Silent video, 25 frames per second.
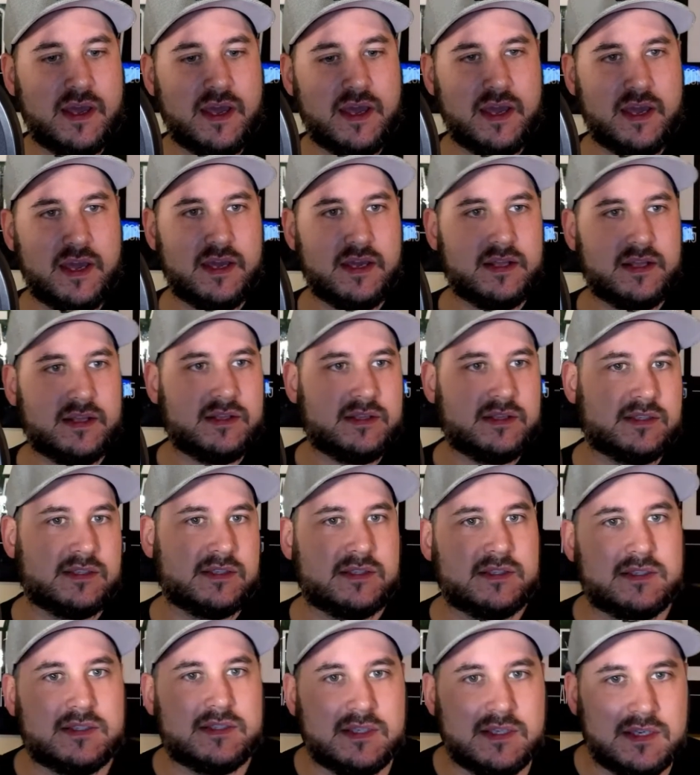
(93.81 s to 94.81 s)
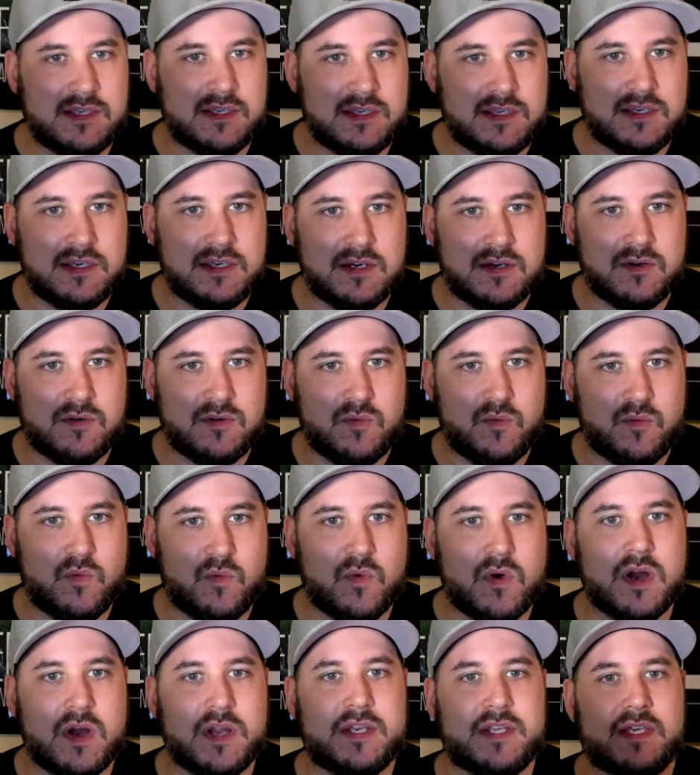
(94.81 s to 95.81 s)
and see
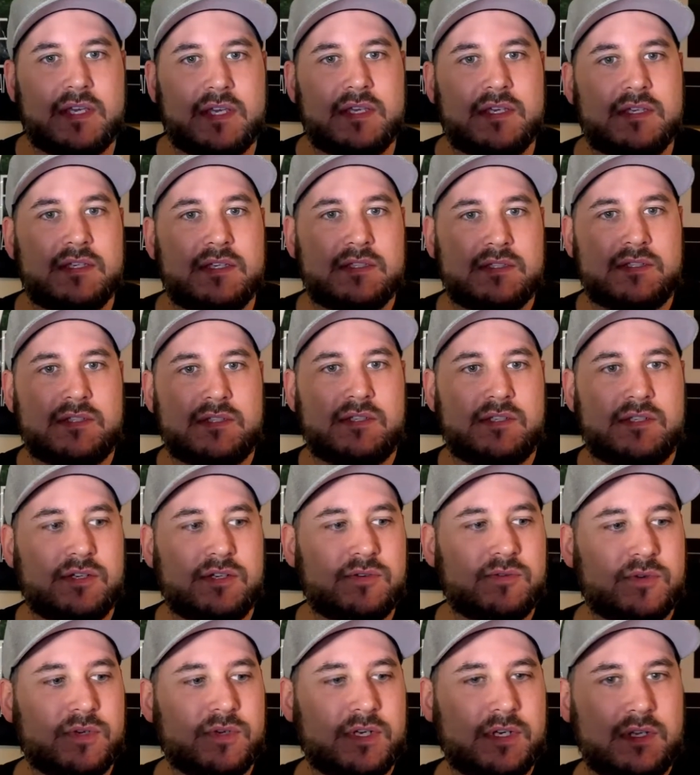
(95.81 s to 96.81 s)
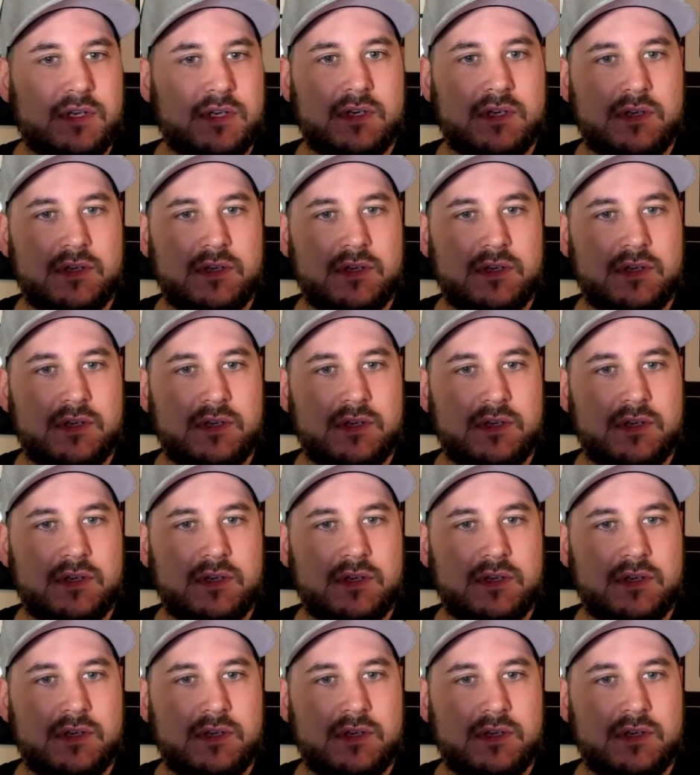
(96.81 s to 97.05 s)
what is doing.